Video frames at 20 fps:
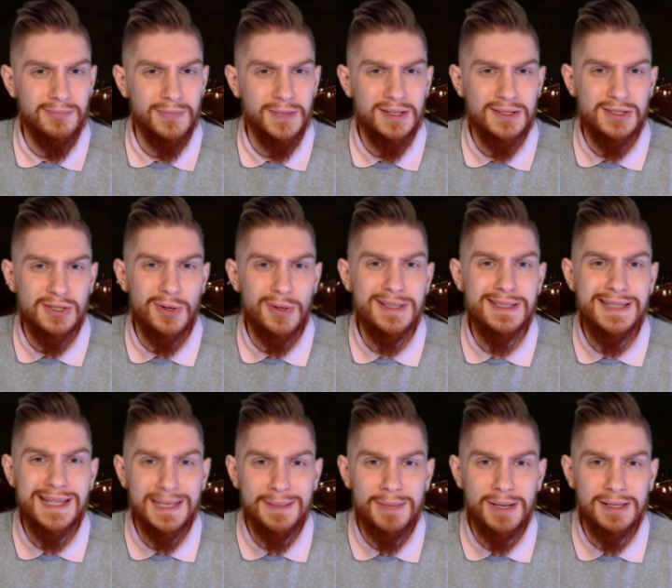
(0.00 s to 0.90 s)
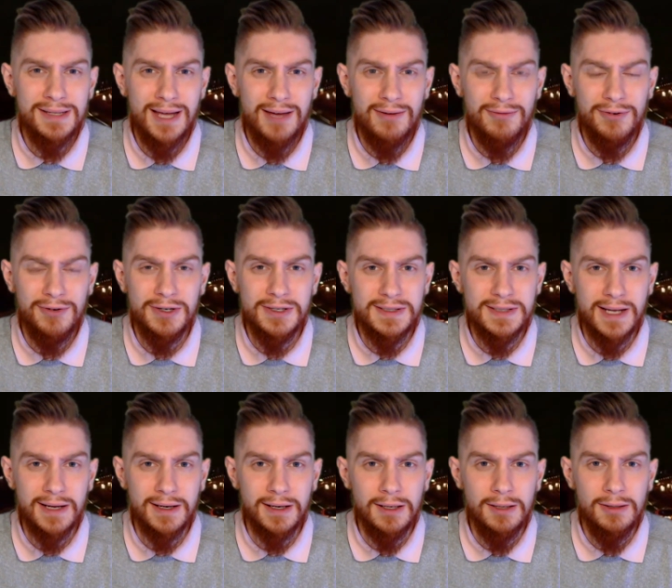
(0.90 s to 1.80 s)
So let's think about that for a
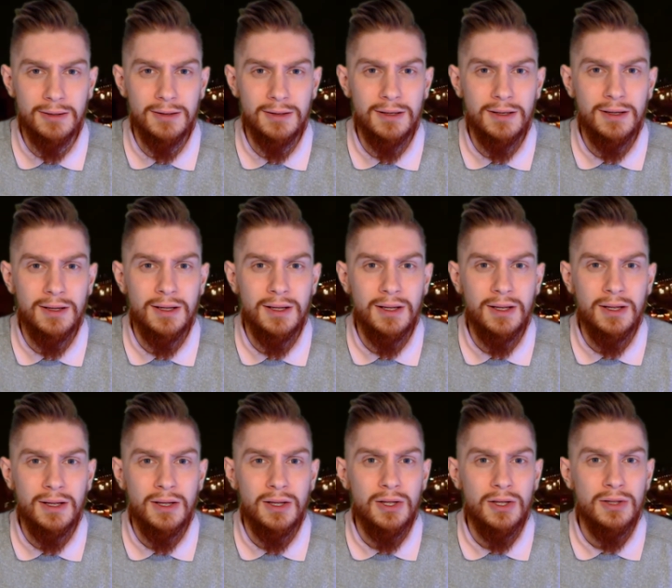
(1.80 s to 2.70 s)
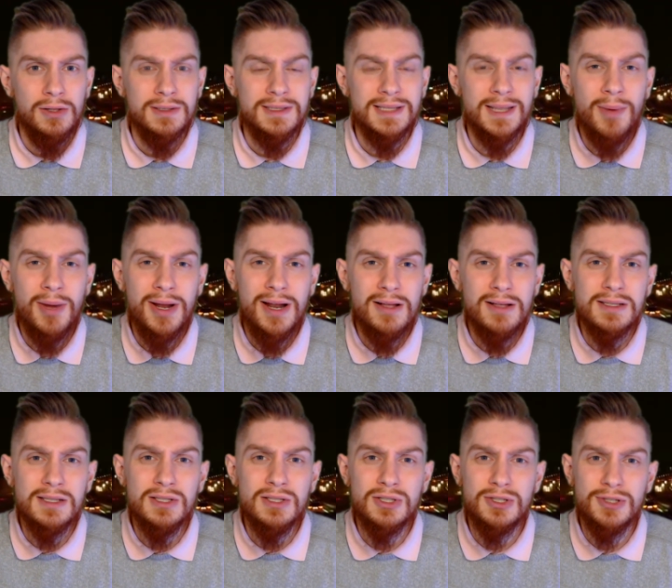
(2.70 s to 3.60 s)
second. Someone
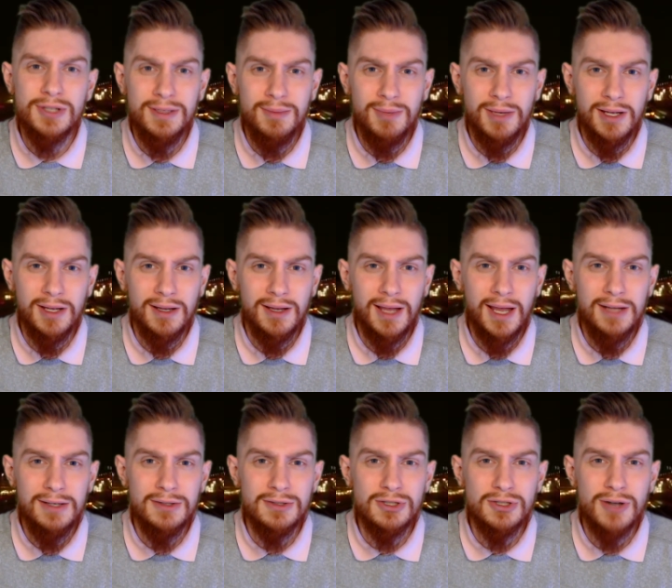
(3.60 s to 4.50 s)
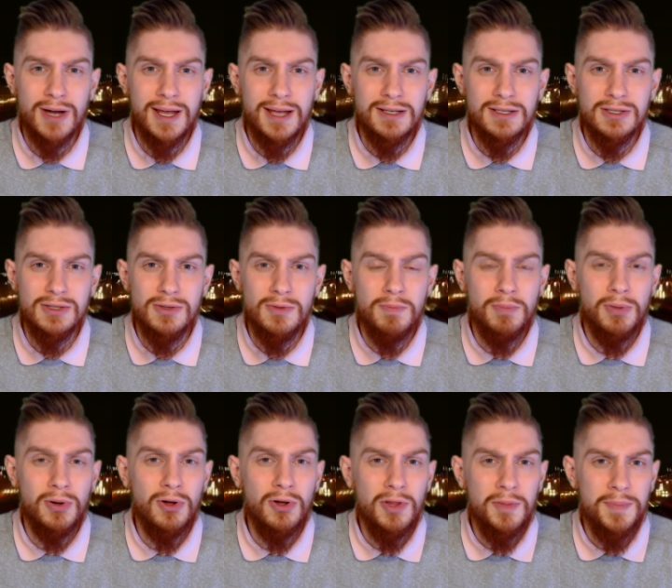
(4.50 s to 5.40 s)
else is streaming and you're trying to
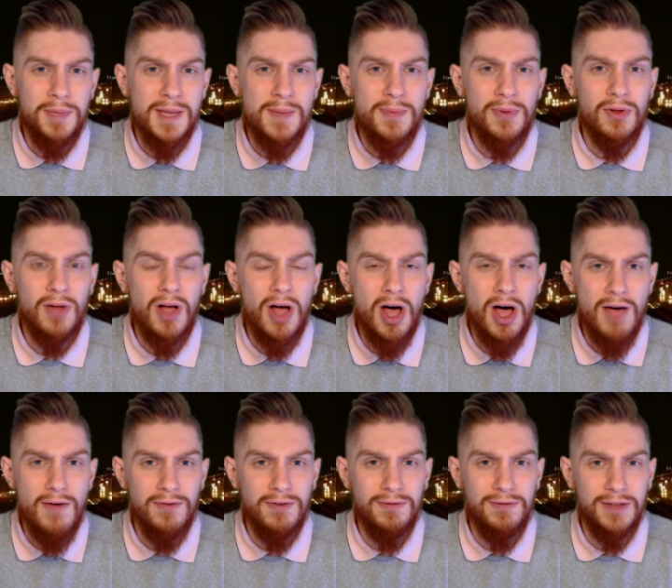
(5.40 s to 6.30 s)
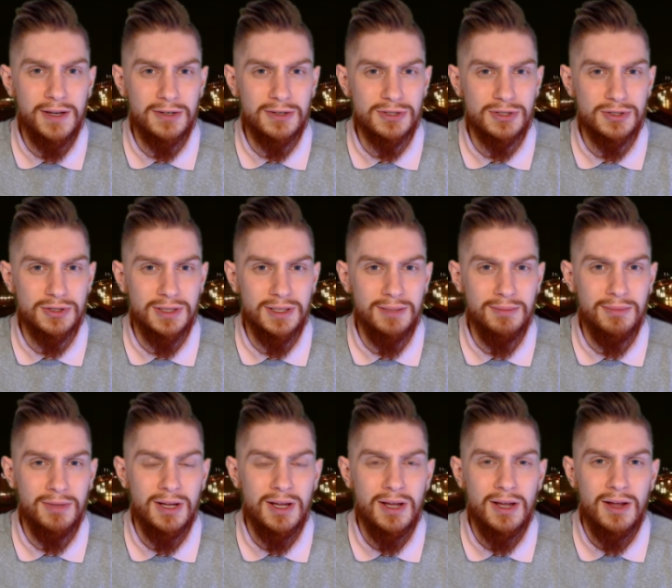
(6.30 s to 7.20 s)
pull people off of their stream
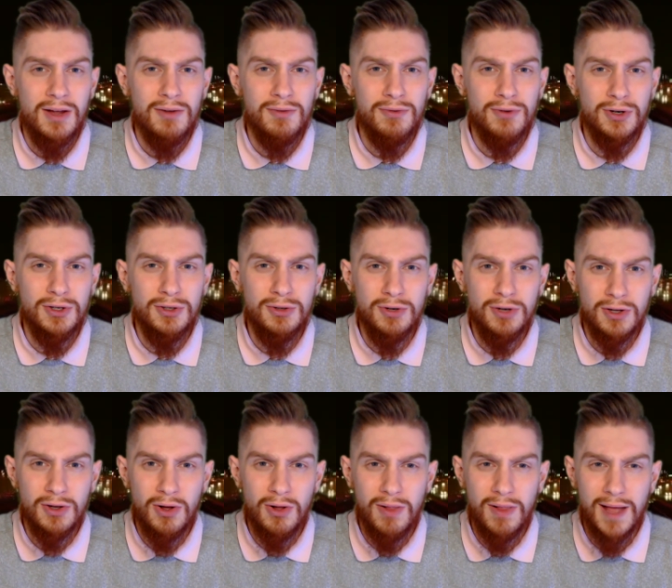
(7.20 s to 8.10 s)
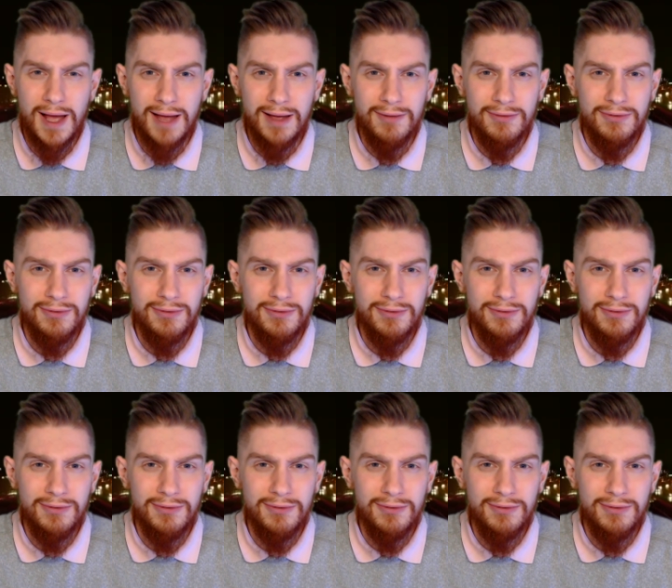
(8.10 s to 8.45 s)
for you to go live.